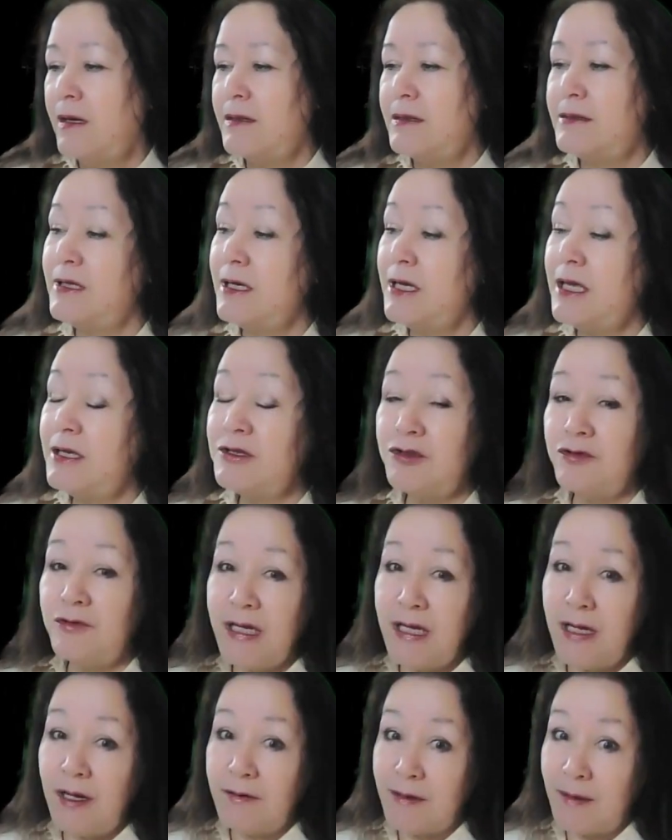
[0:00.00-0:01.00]
The
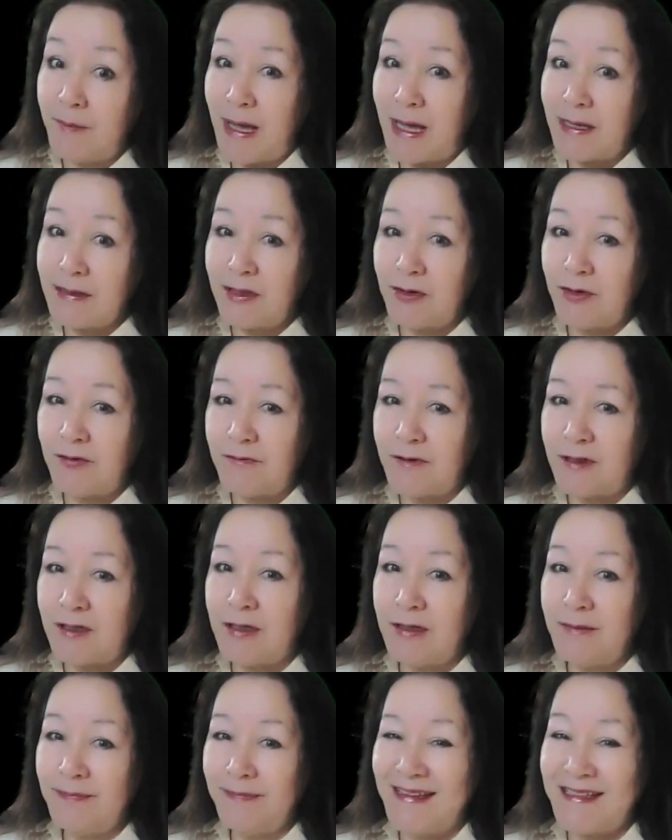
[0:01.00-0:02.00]
history of the
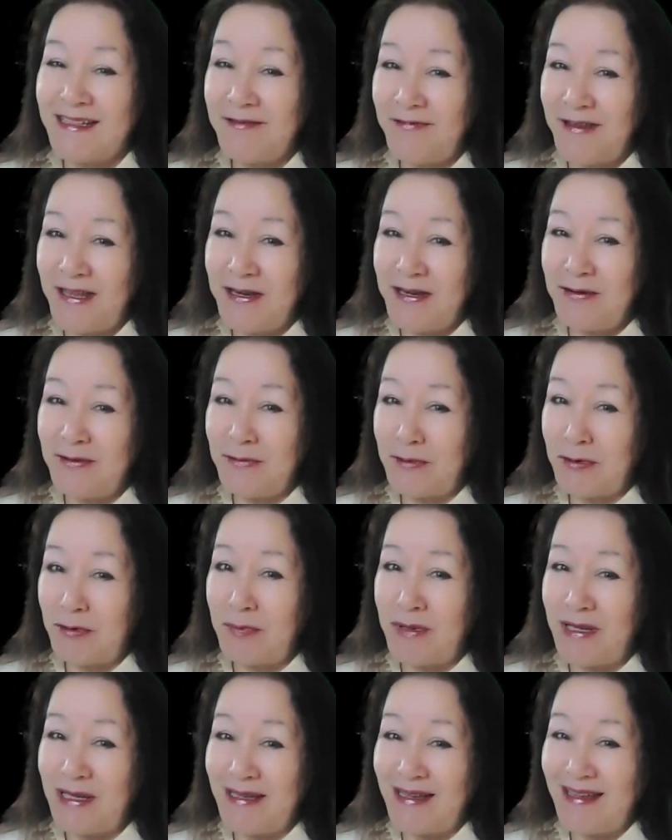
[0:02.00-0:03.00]
Passover is the video we'll
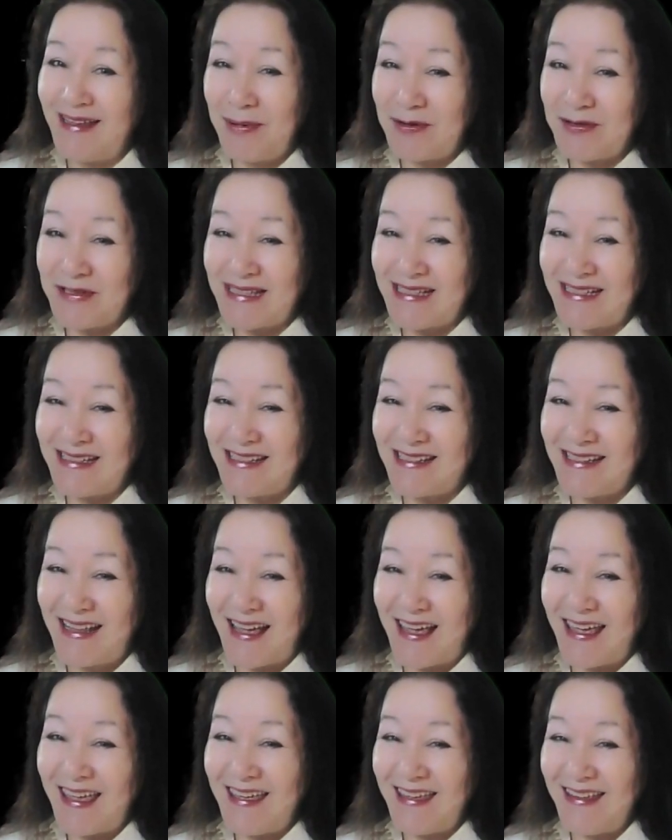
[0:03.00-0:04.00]
be posting
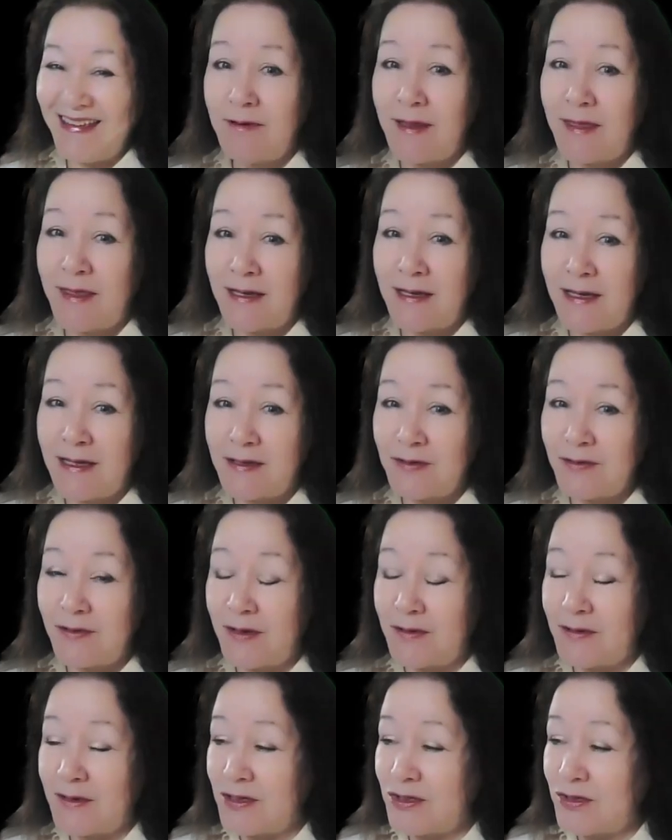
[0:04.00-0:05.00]
today with the history
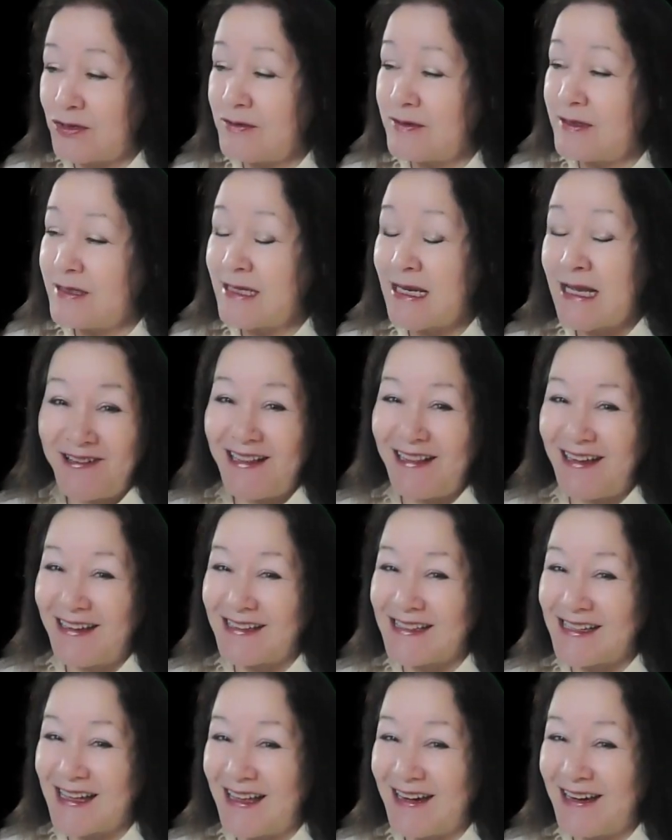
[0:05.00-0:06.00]
of the Jews. Really
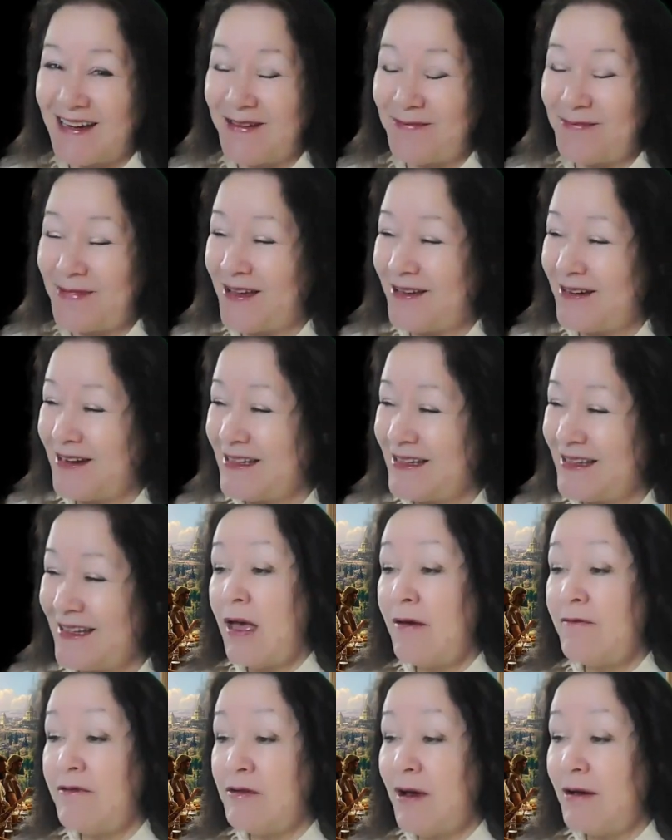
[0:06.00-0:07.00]
excited about it.
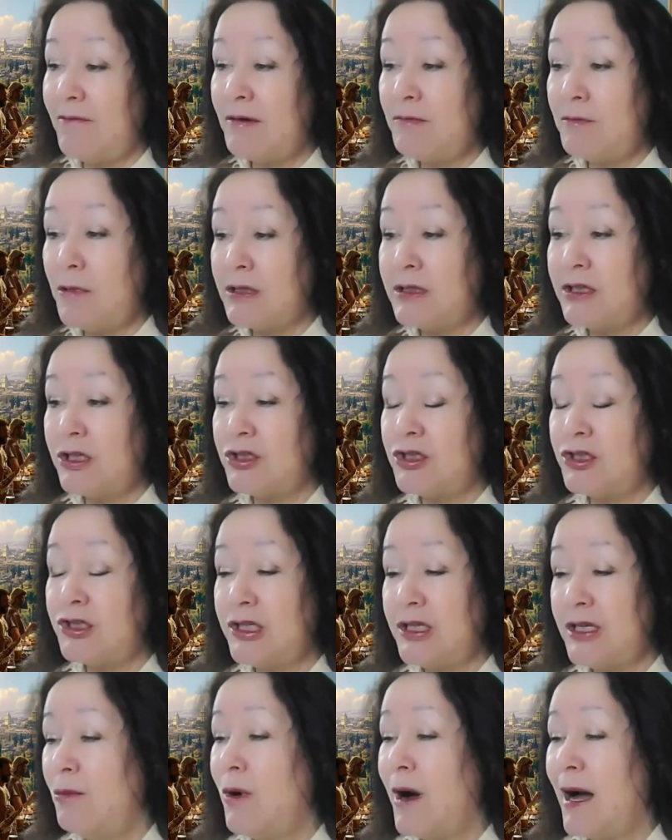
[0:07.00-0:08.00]
Have you ever wondered
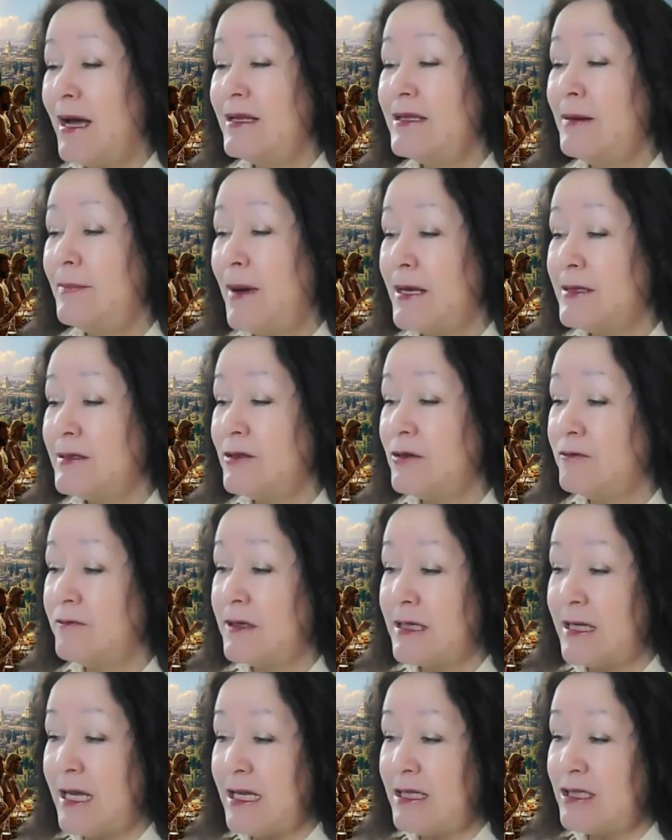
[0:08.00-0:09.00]
why the
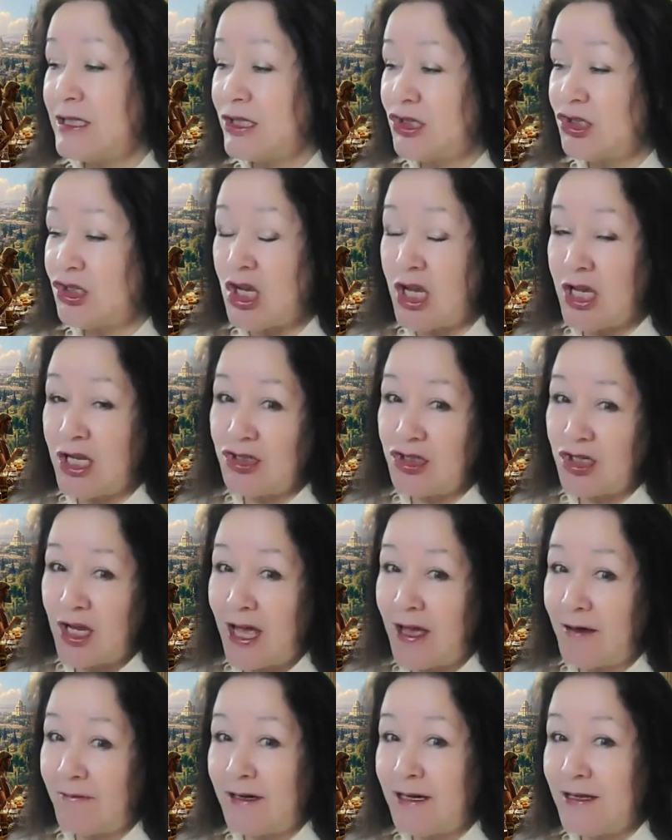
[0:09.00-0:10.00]
Passover dates change
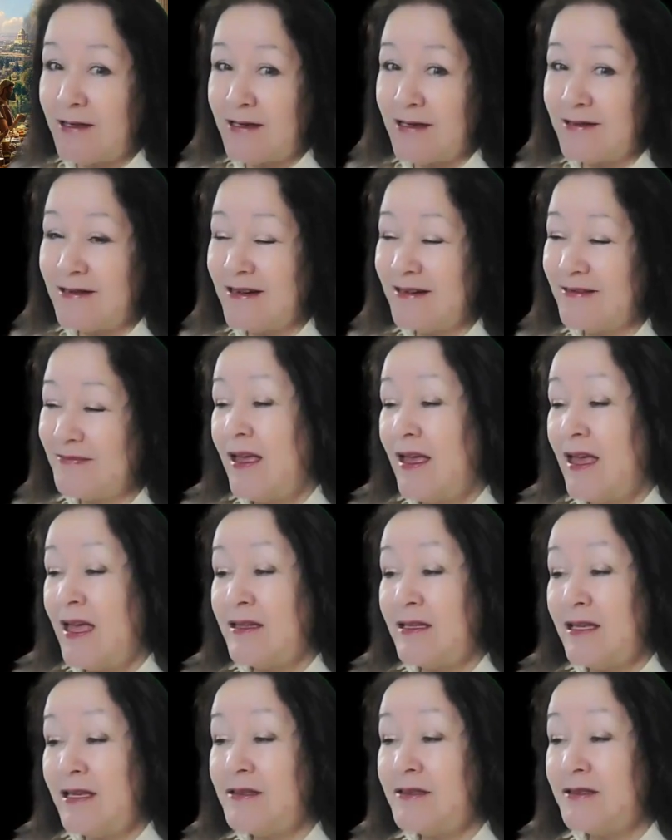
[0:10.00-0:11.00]
every year
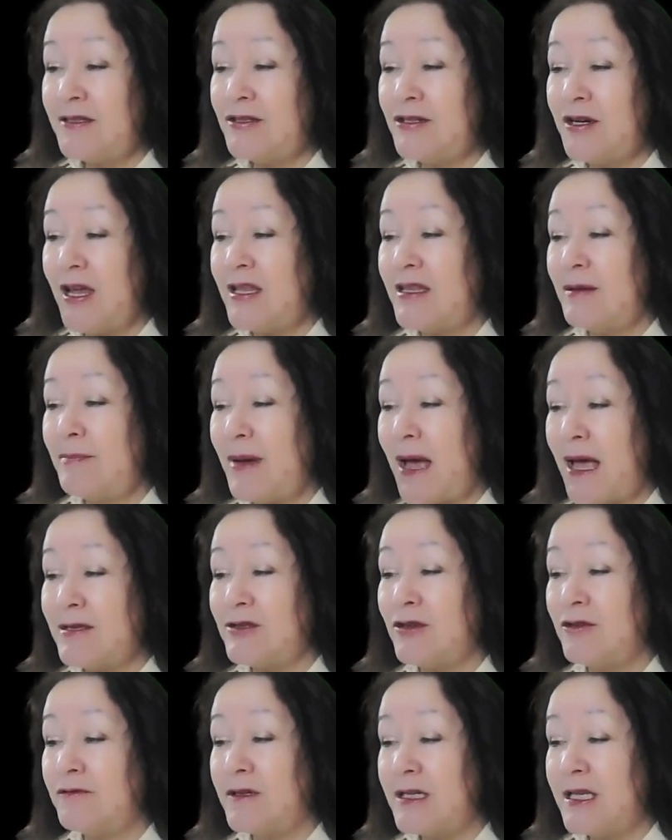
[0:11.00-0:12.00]
and Easter and the
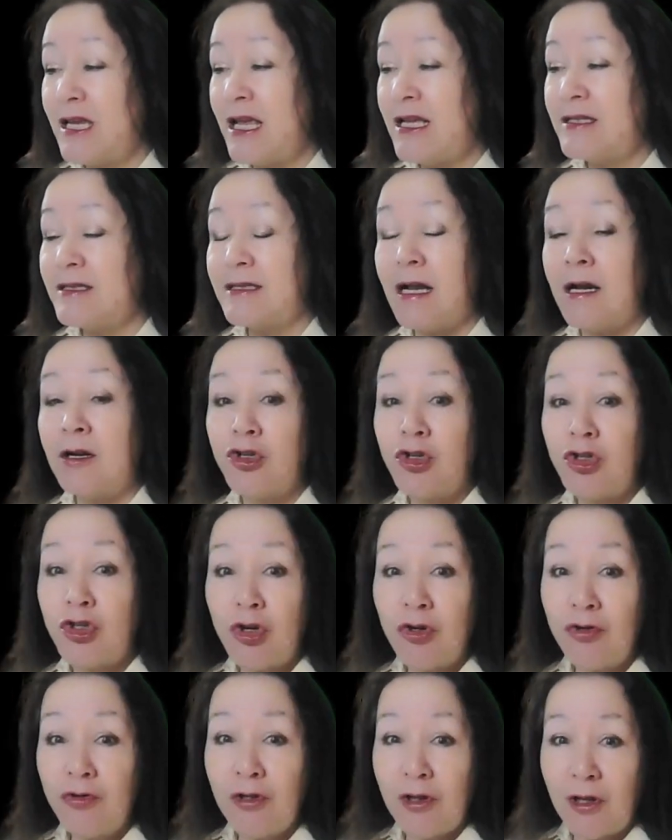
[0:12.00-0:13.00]
Passover dates are
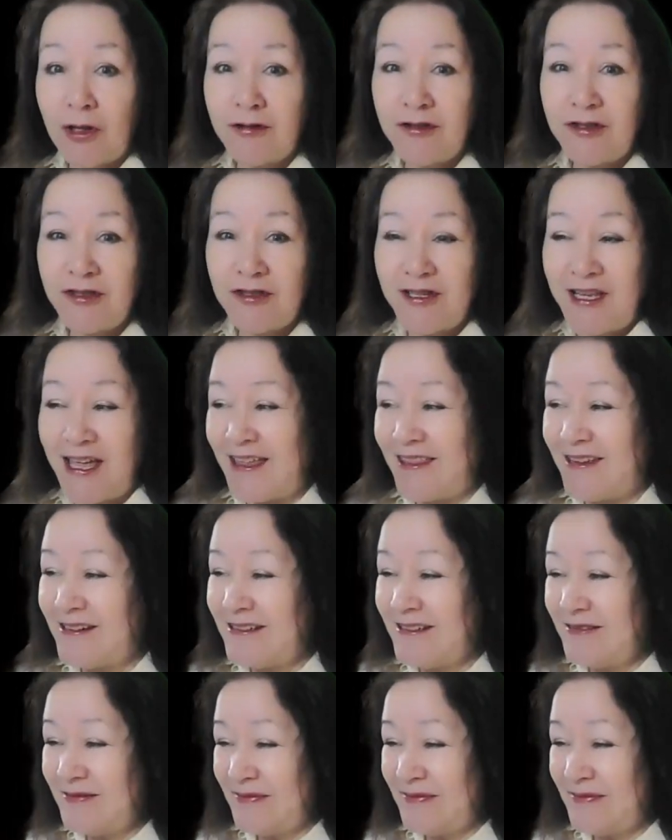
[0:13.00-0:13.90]
so close together?